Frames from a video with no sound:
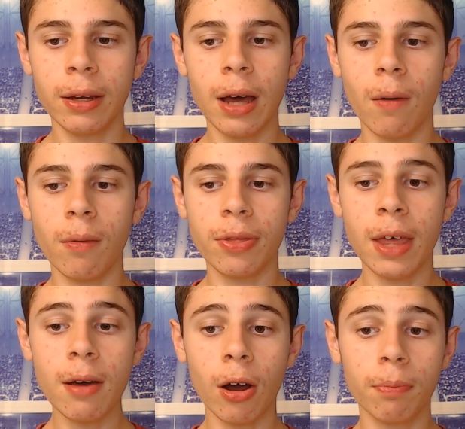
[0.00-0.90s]
Now,
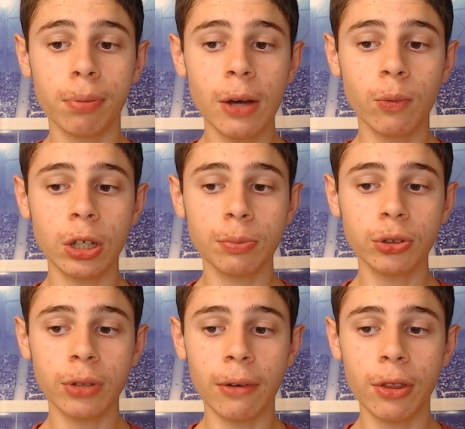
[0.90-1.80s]
they are playing what is
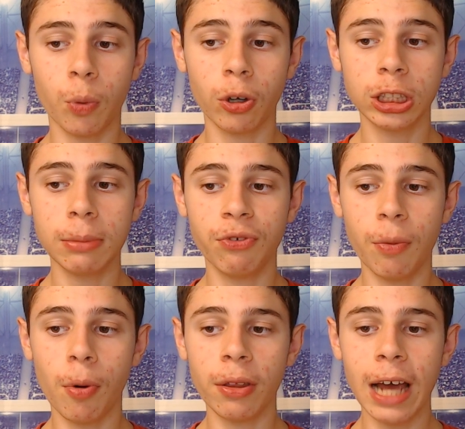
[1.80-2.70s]
most likely the worst team in football.